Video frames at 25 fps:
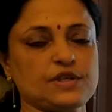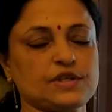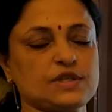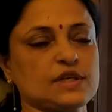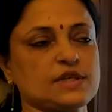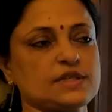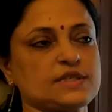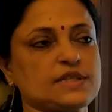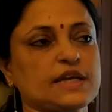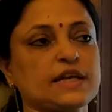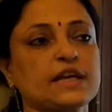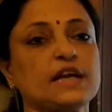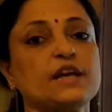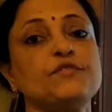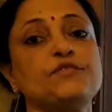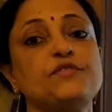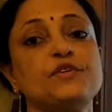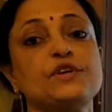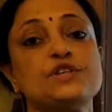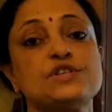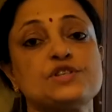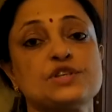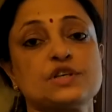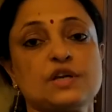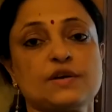the second
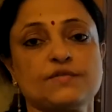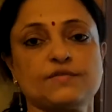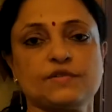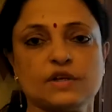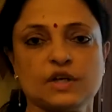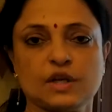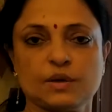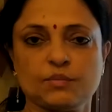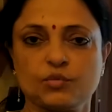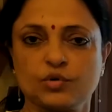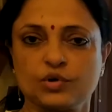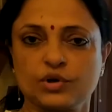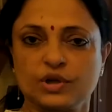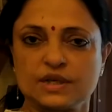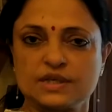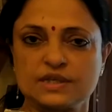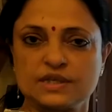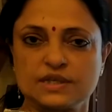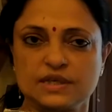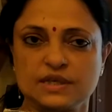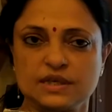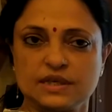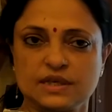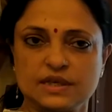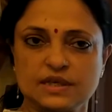feature of the
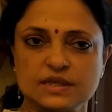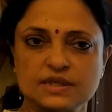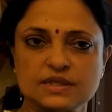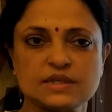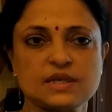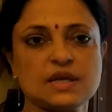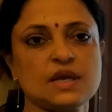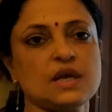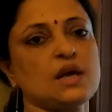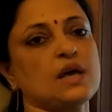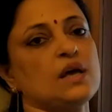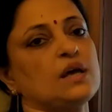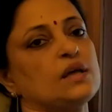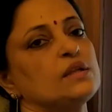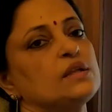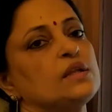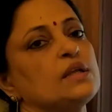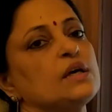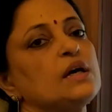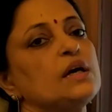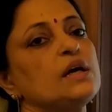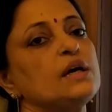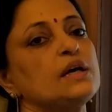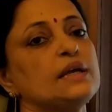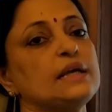democracy is
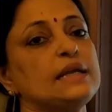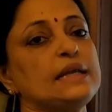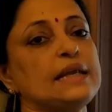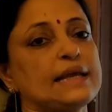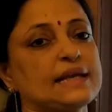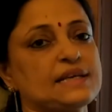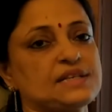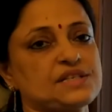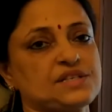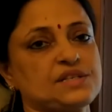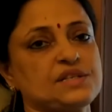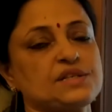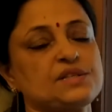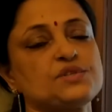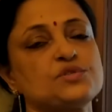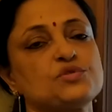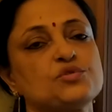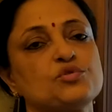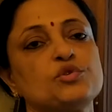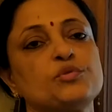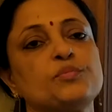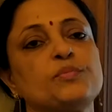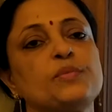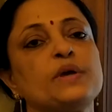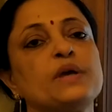the elections
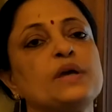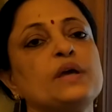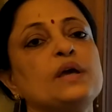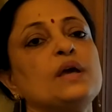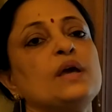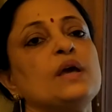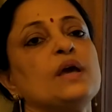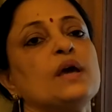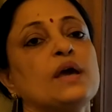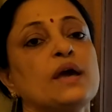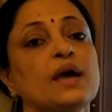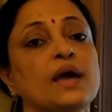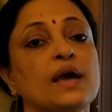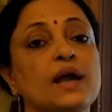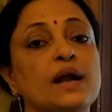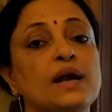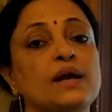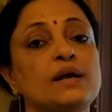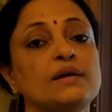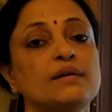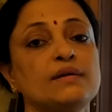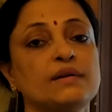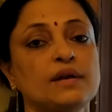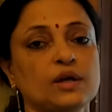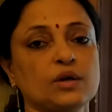should be
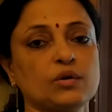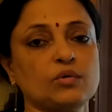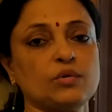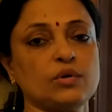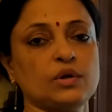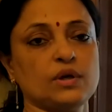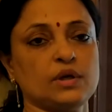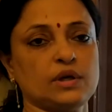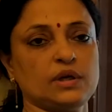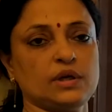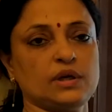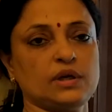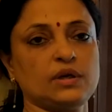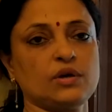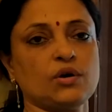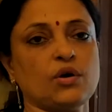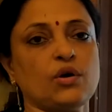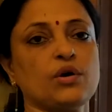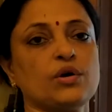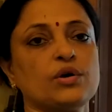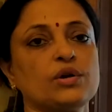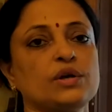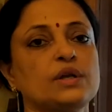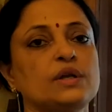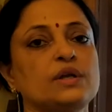held regularly
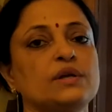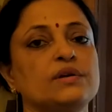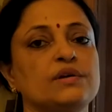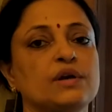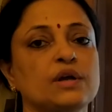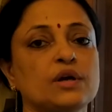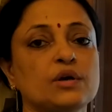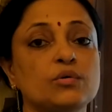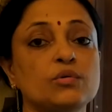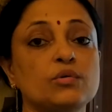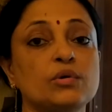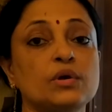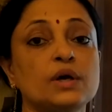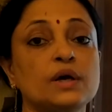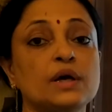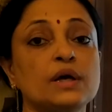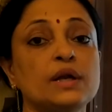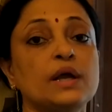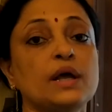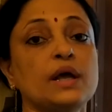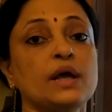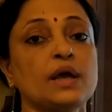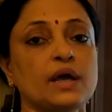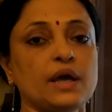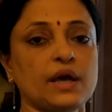or in
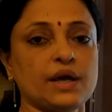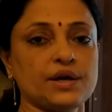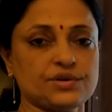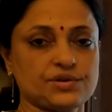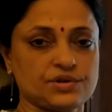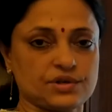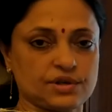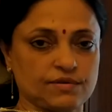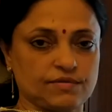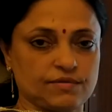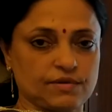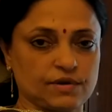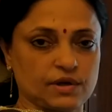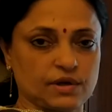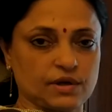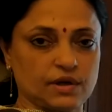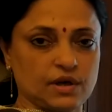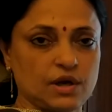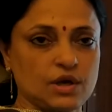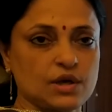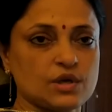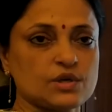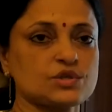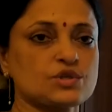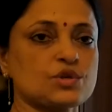regular interval.
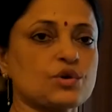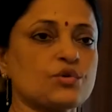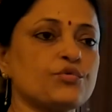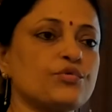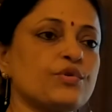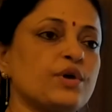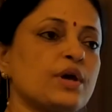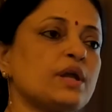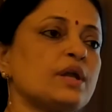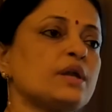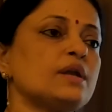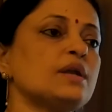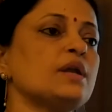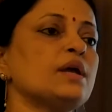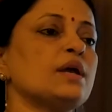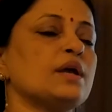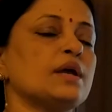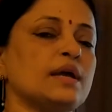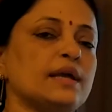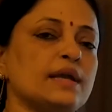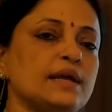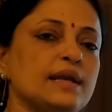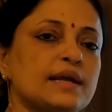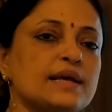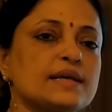So when
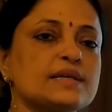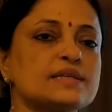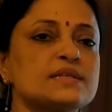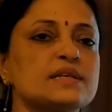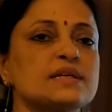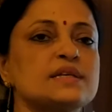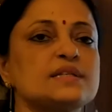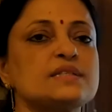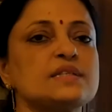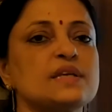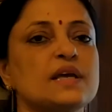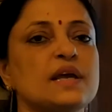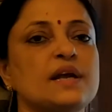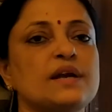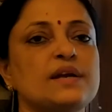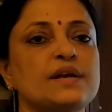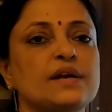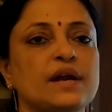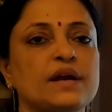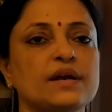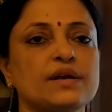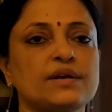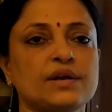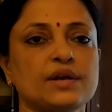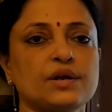elections
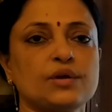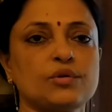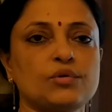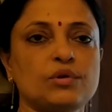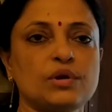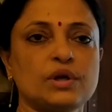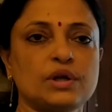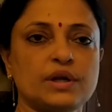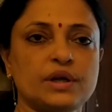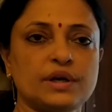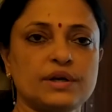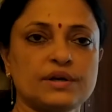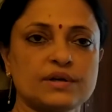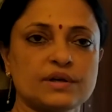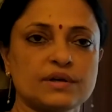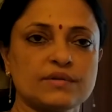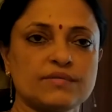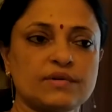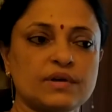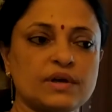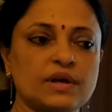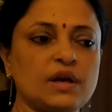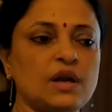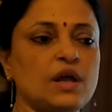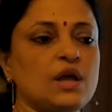held at regular
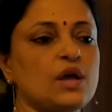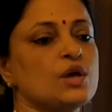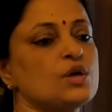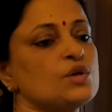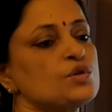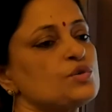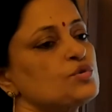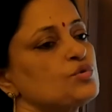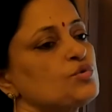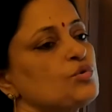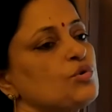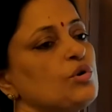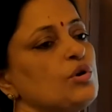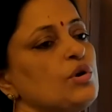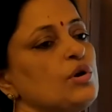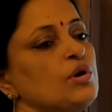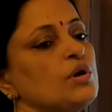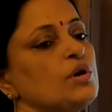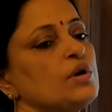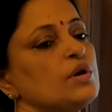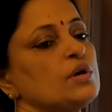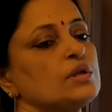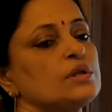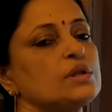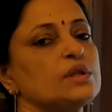interval,
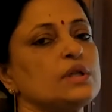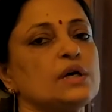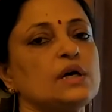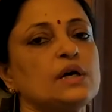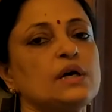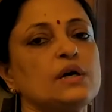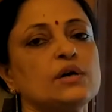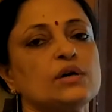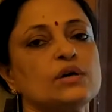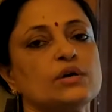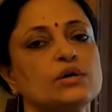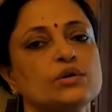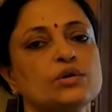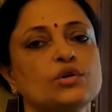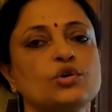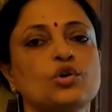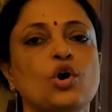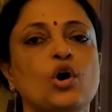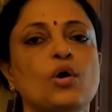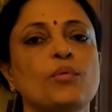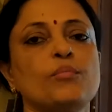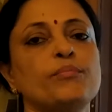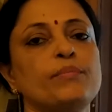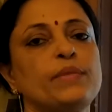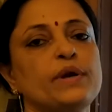so the
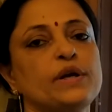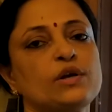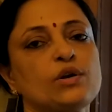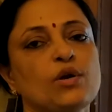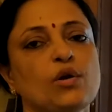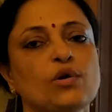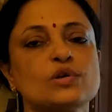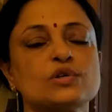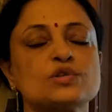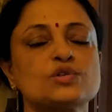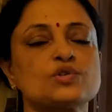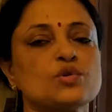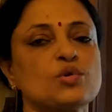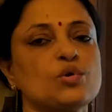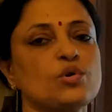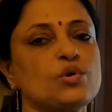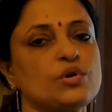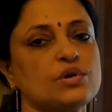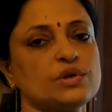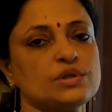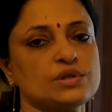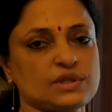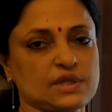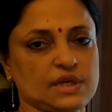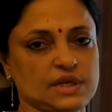government
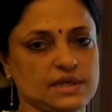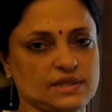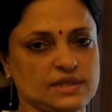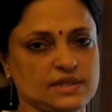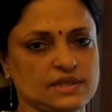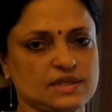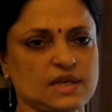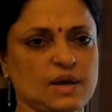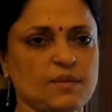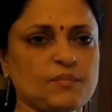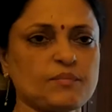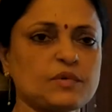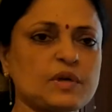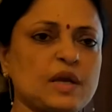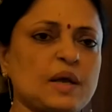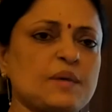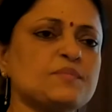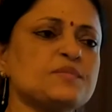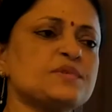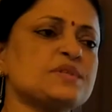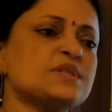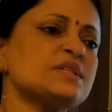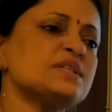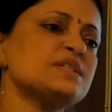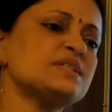also changes.
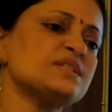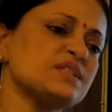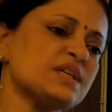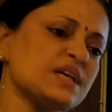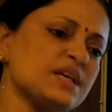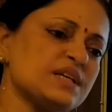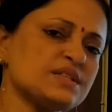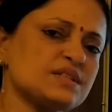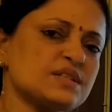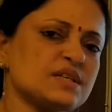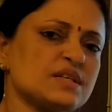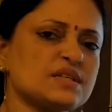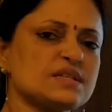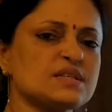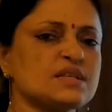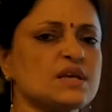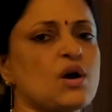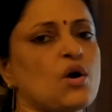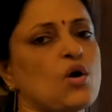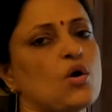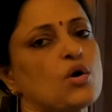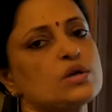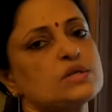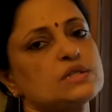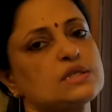Sometimes it
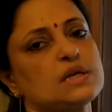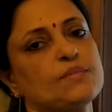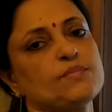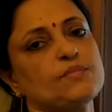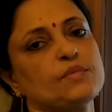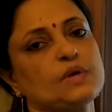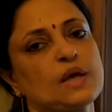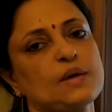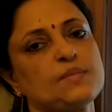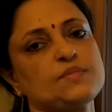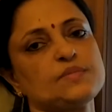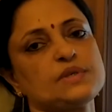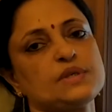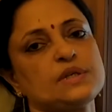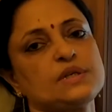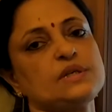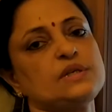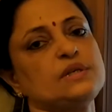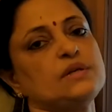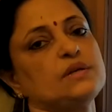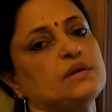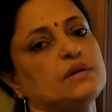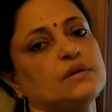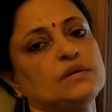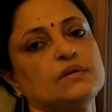changes or sometimes
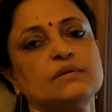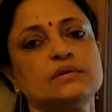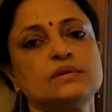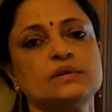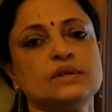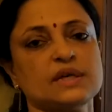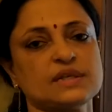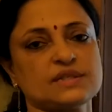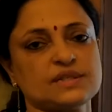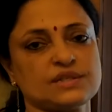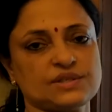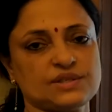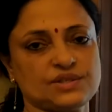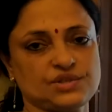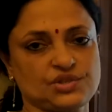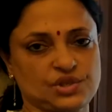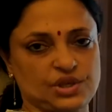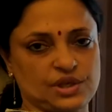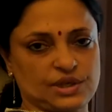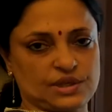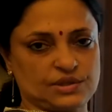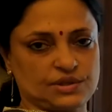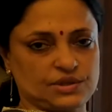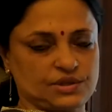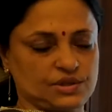it doesn't
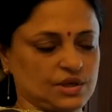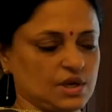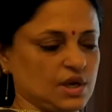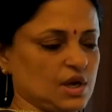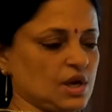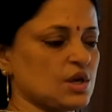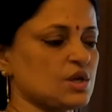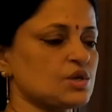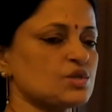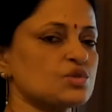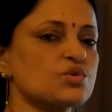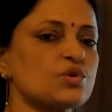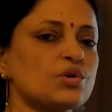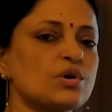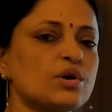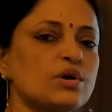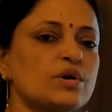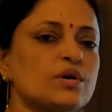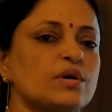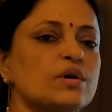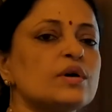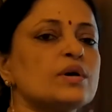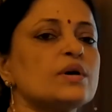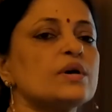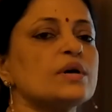change.
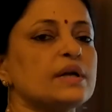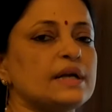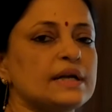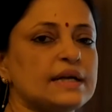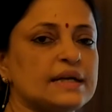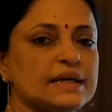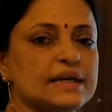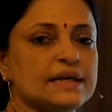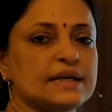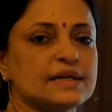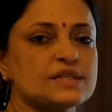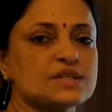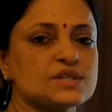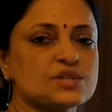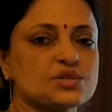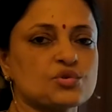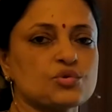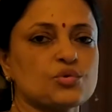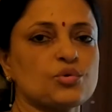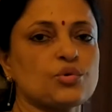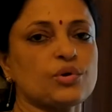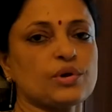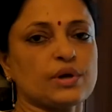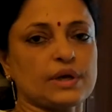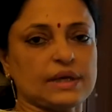So it leads
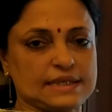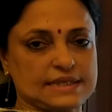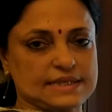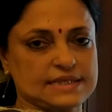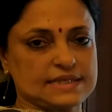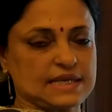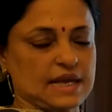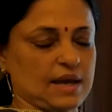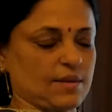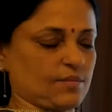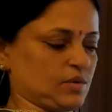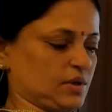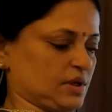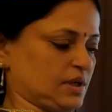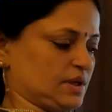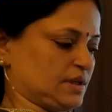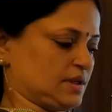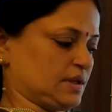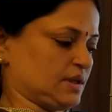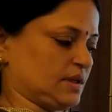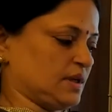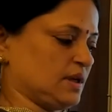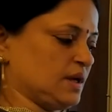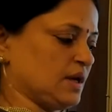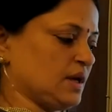to
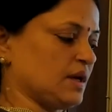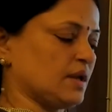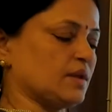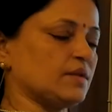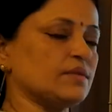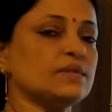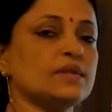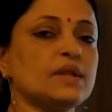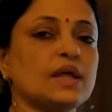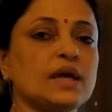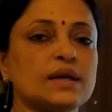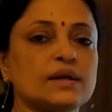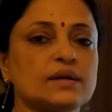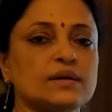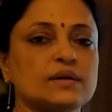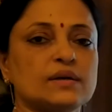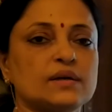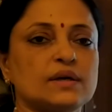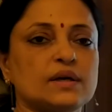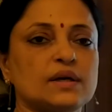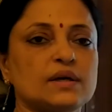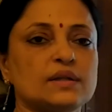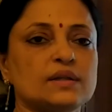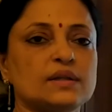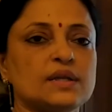instability. Then
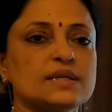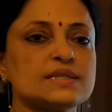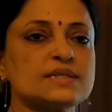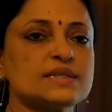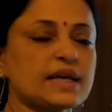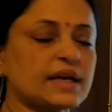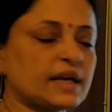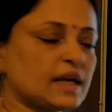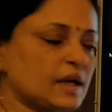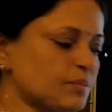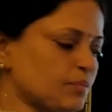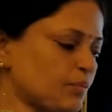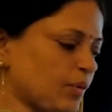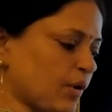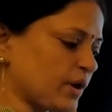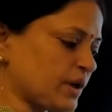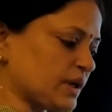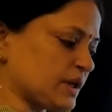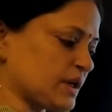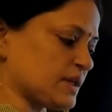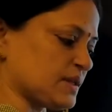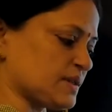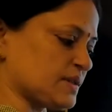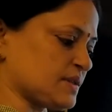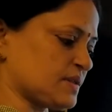the second
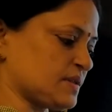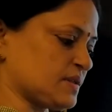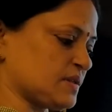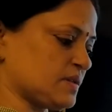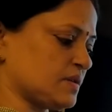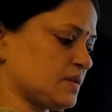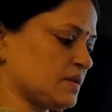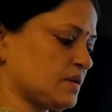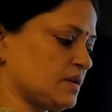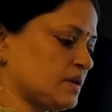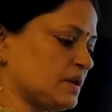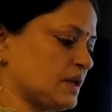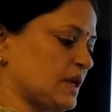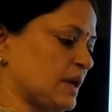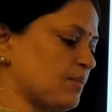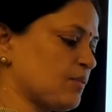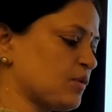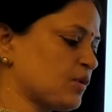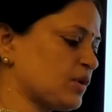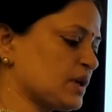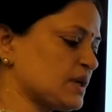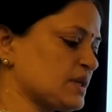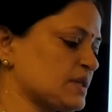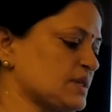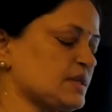point is
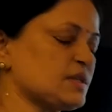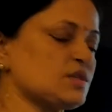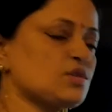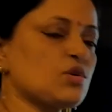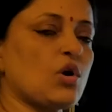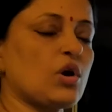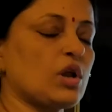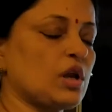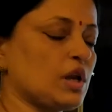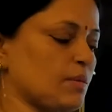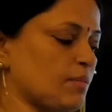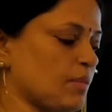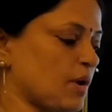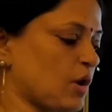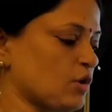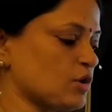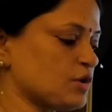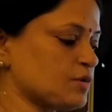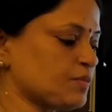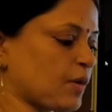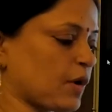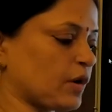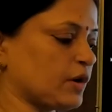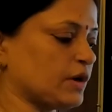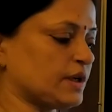democracy is all
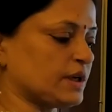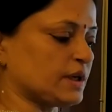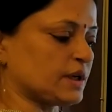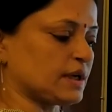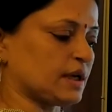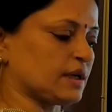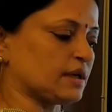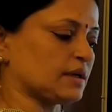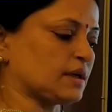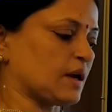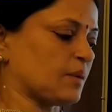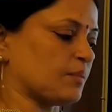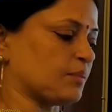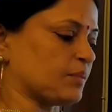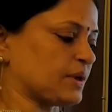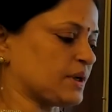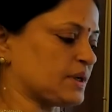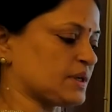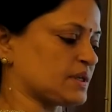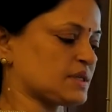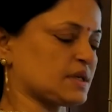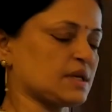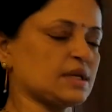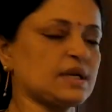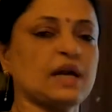about political
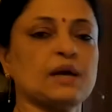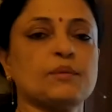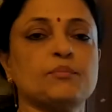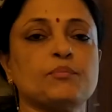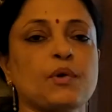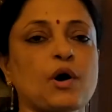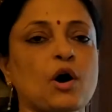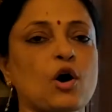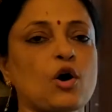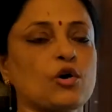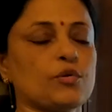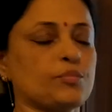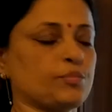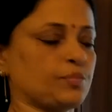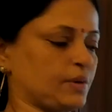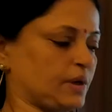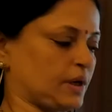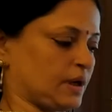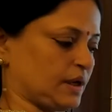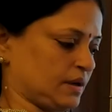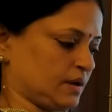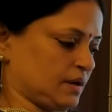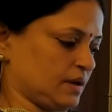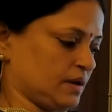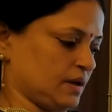competition and power
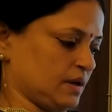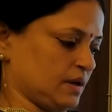play.